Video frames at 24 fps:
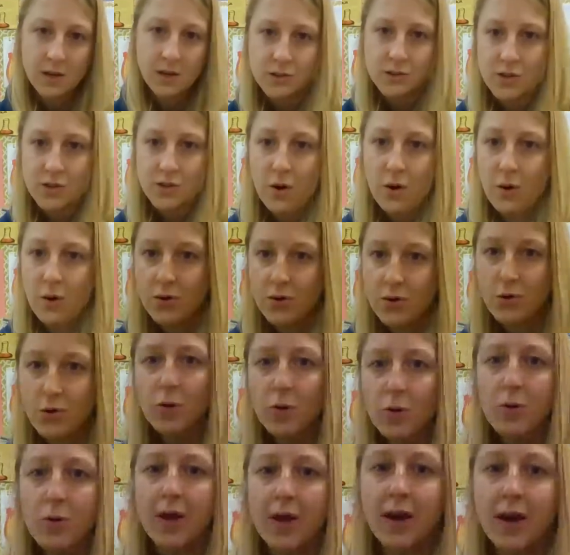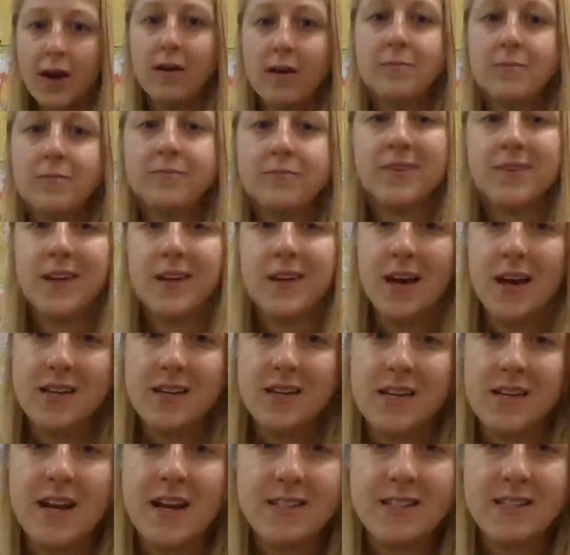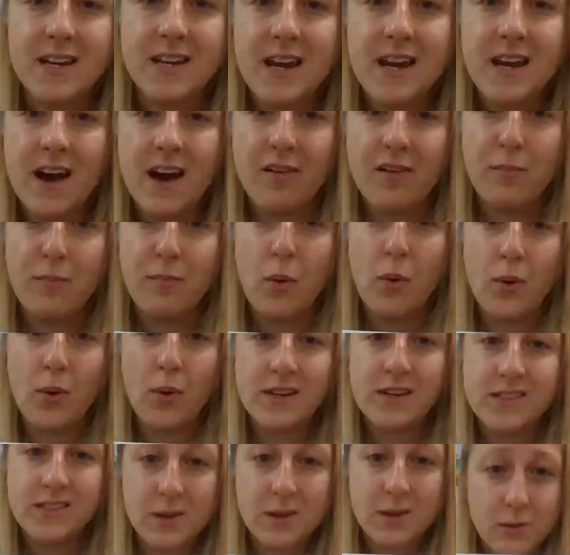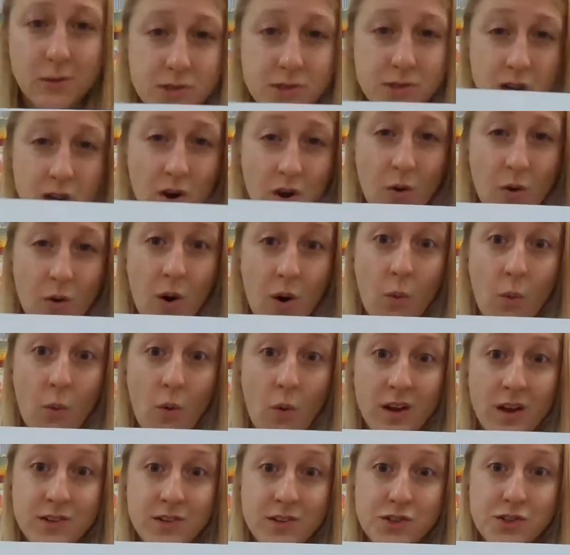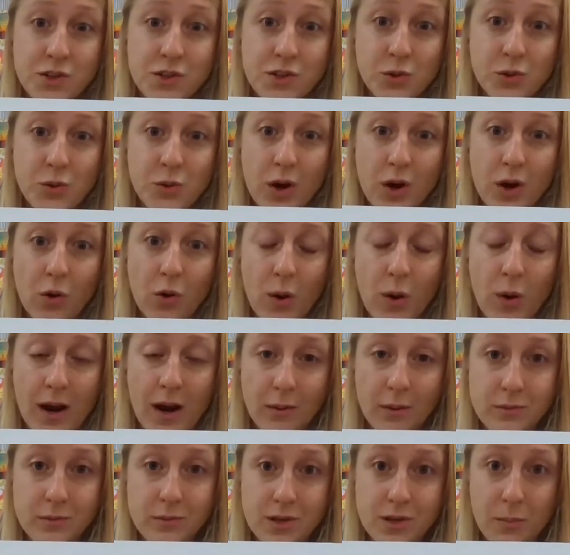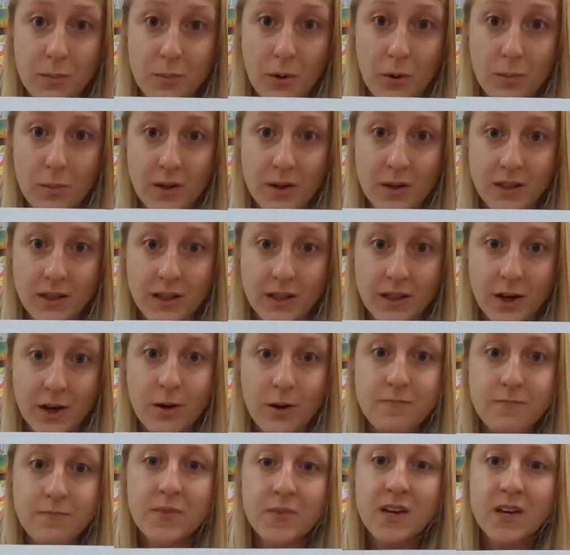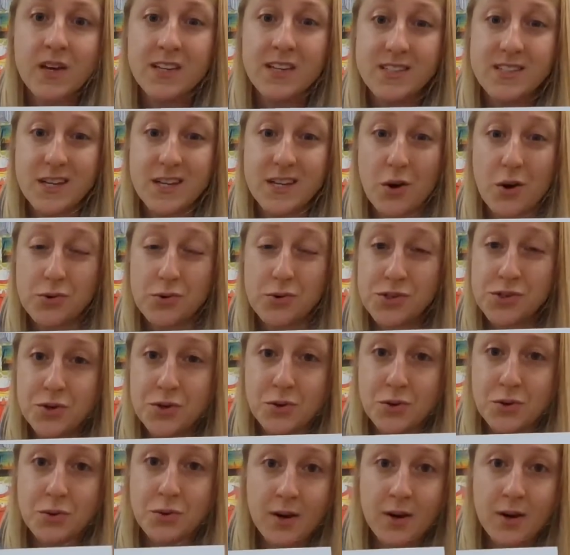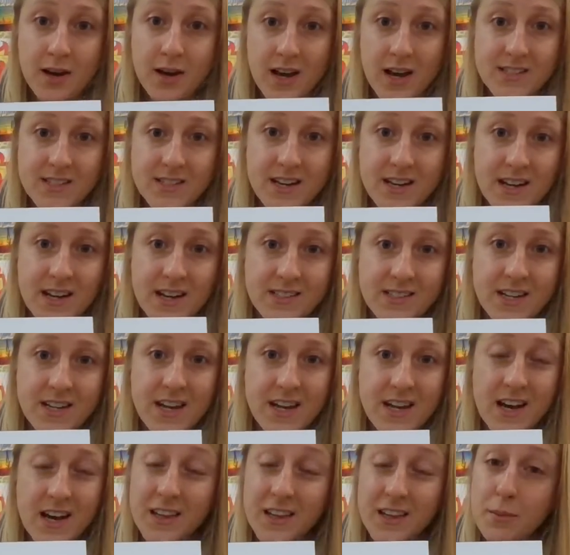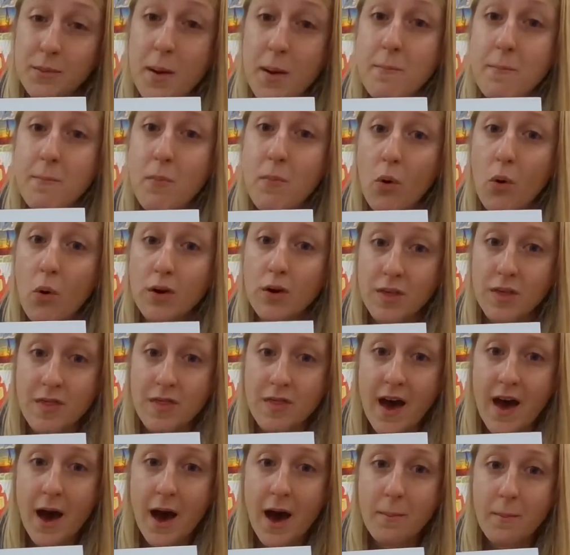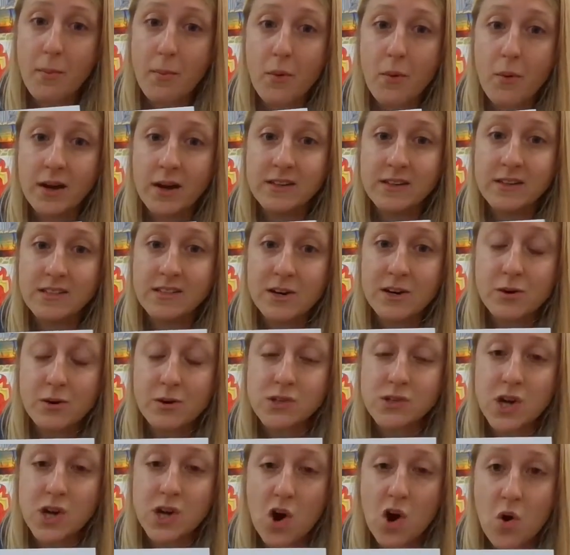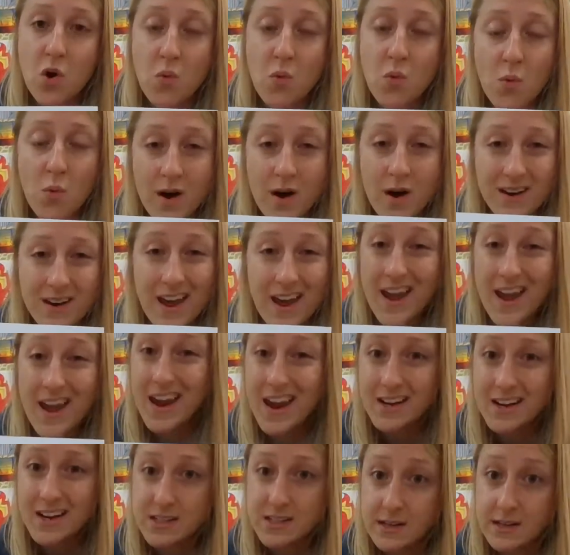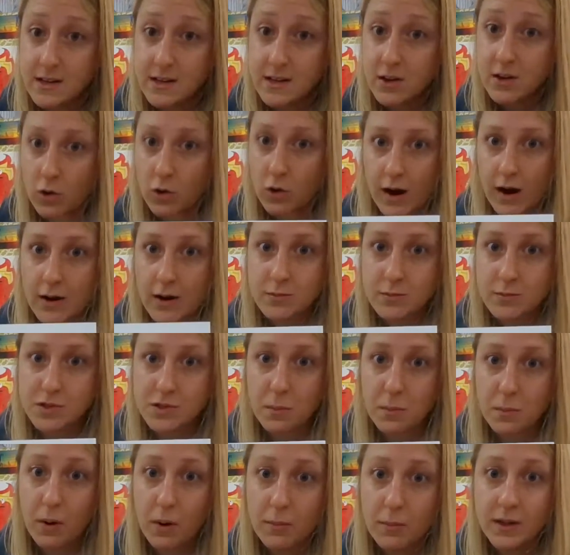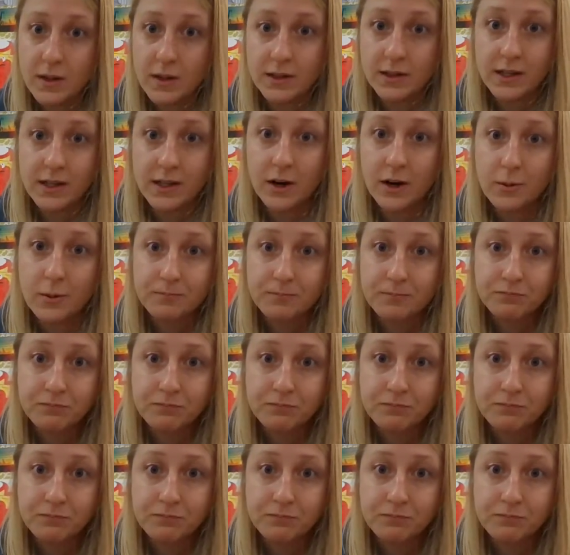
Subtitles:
So normal air has a density of 0.0012 grams per milliliter. CO2 has a density a little bit more than that, 0.0018 grams per milliliter.